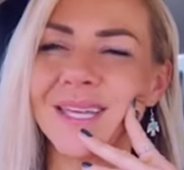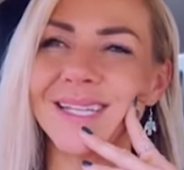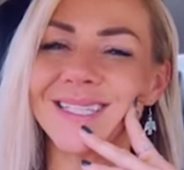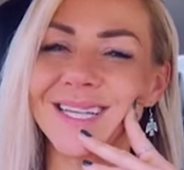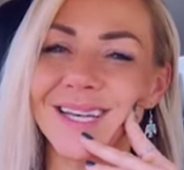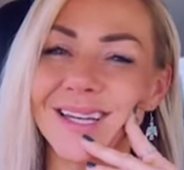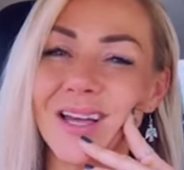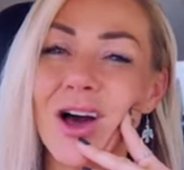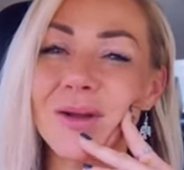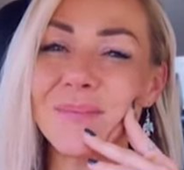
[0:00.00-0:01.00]
So
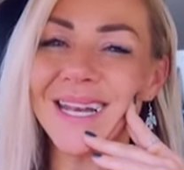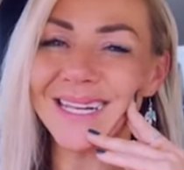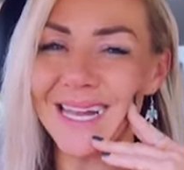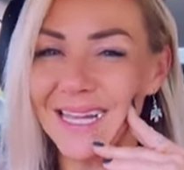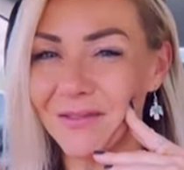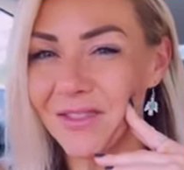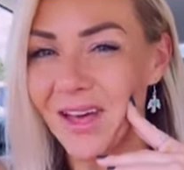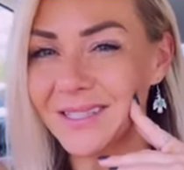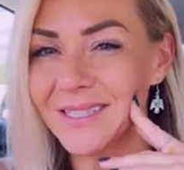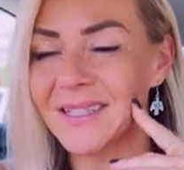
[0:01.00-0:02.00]
pick
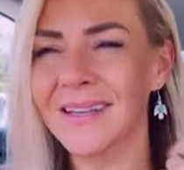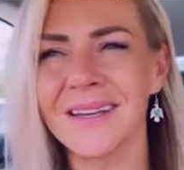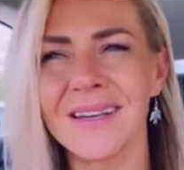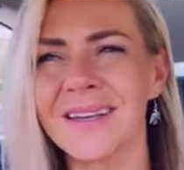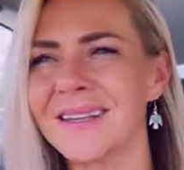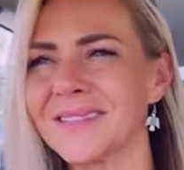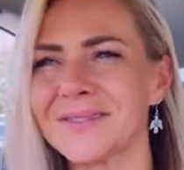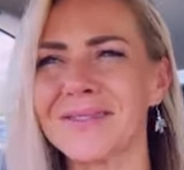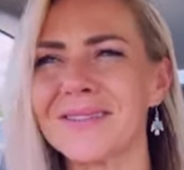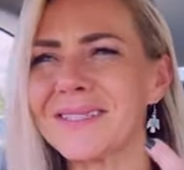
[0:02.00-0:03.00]
something that you're
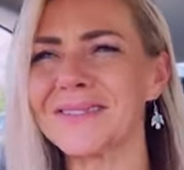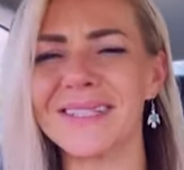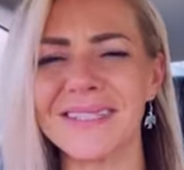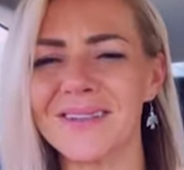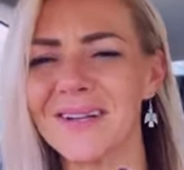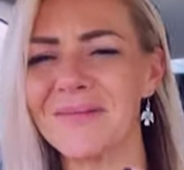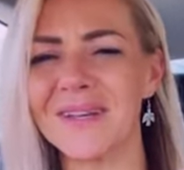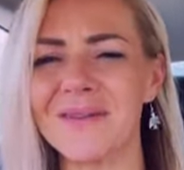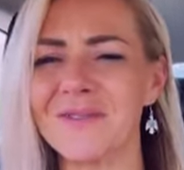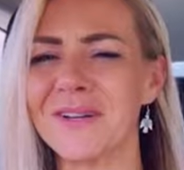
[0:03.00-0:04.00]
doing a good job on and
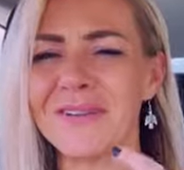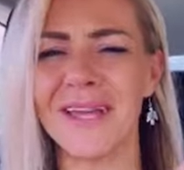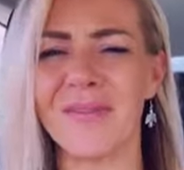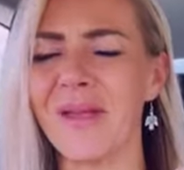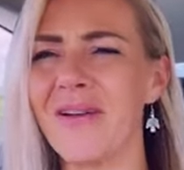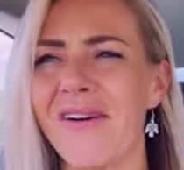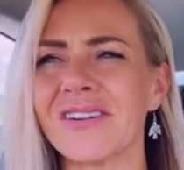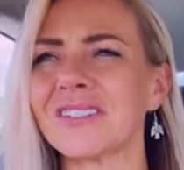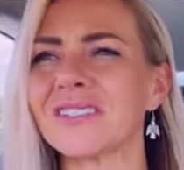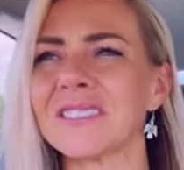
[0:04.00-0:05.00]
be like, like freaking
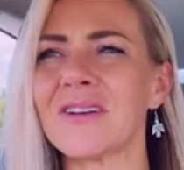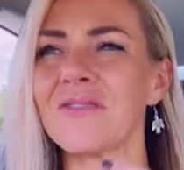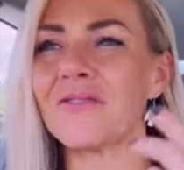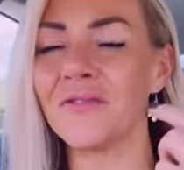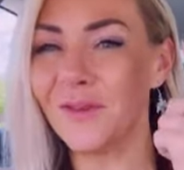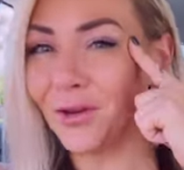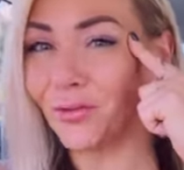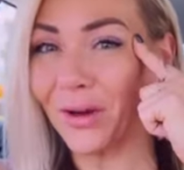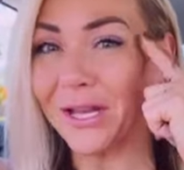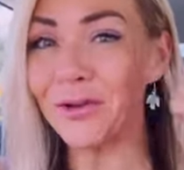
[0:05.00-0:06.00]
say it. Like look at
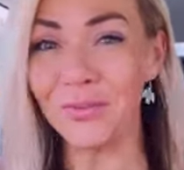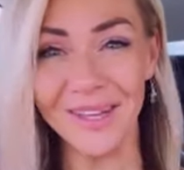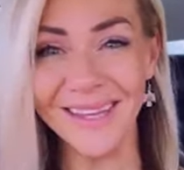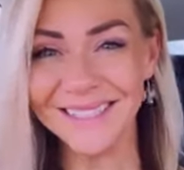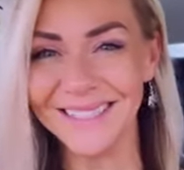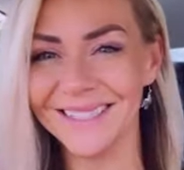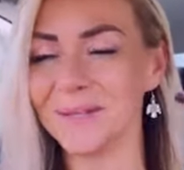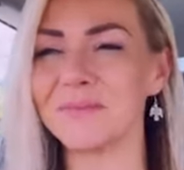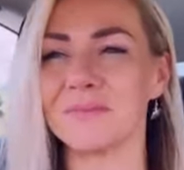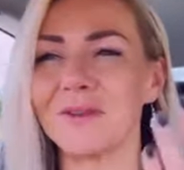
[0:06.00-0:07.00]
yourself in the mirror and be like,
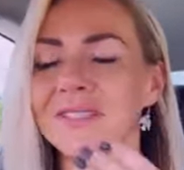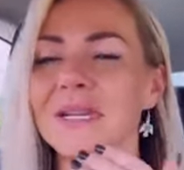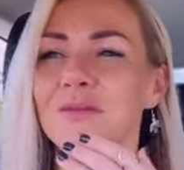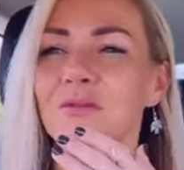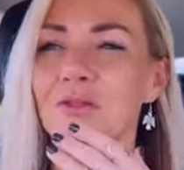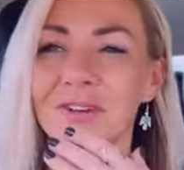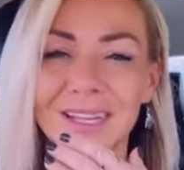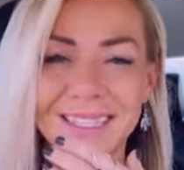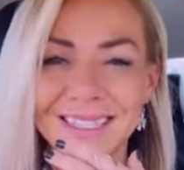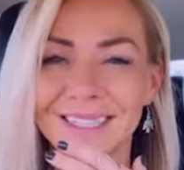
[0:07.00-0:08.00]
dude, you're doing a good job
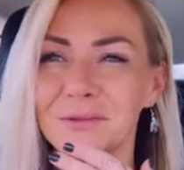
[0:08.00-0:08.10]
with